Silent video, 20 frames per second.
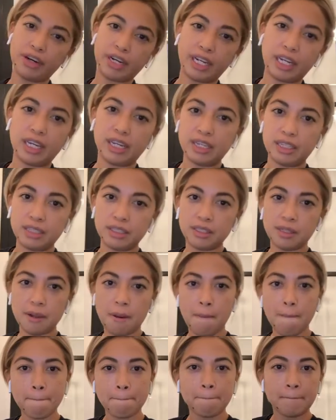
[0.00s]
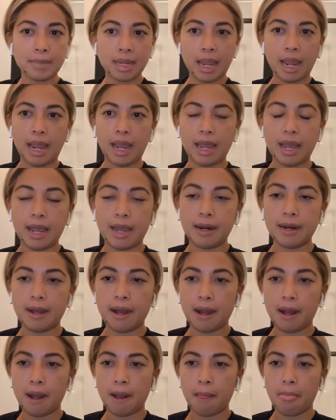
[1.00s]
yeah, just be aware. Just be
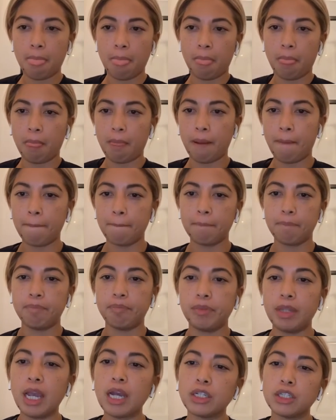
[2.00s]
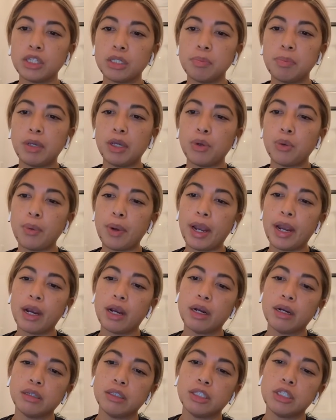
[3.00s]
aware of what's going
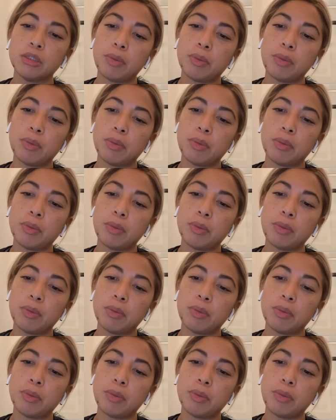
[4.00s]
on.